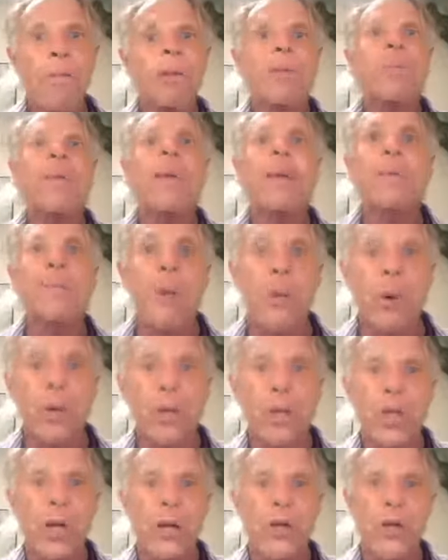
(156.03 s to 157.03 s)
But people
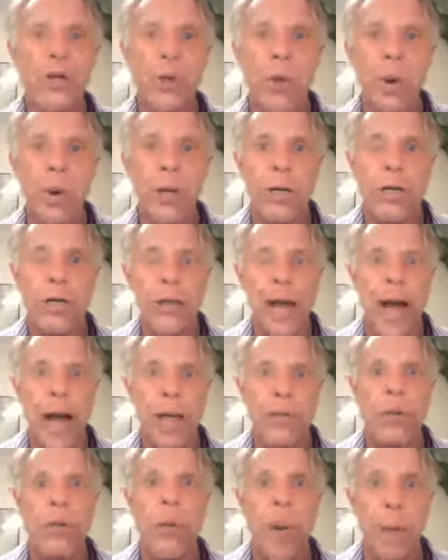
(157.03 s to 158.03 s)
will share stories
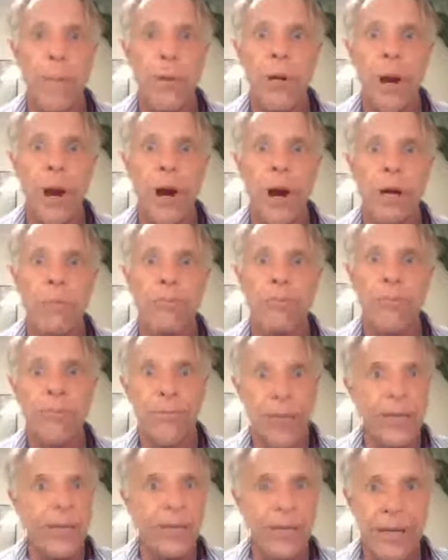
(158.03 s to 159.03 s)
on the webinar
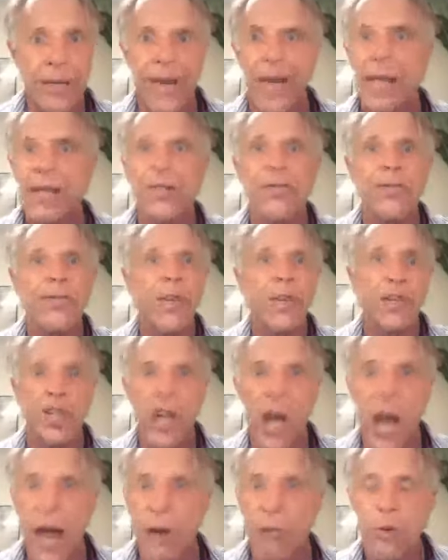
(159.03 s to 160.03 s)
via text, via
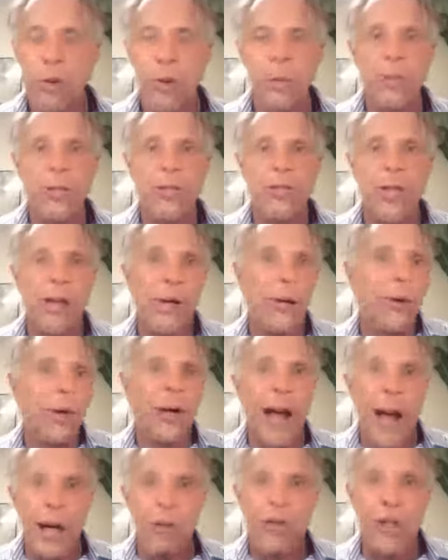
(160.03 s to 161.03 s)
chat rooms, et cetera.
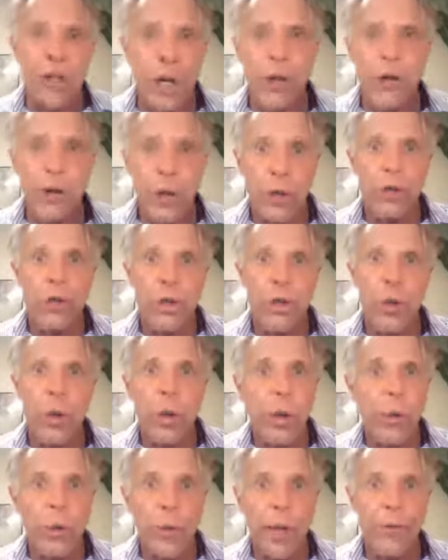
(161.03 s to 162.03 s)
And I'll share their
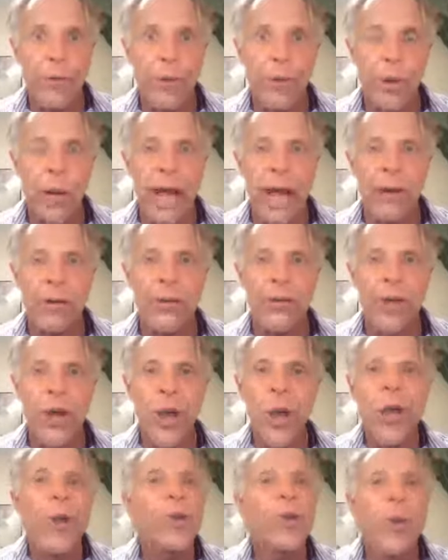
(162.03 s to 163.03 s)
story with everyone else
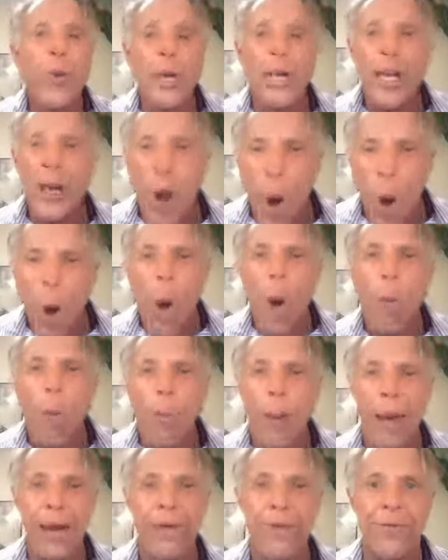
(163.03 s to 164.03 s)
so we can all
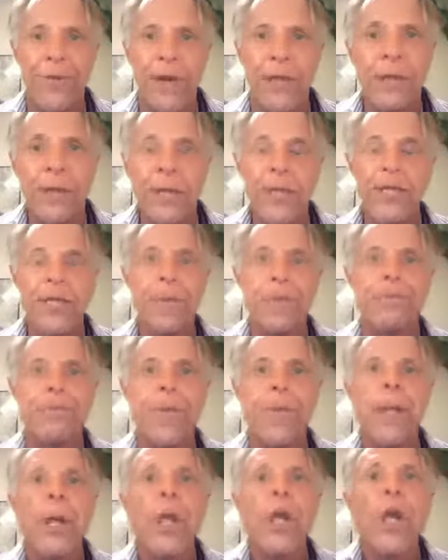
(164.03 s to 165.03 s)
benefit. Listen.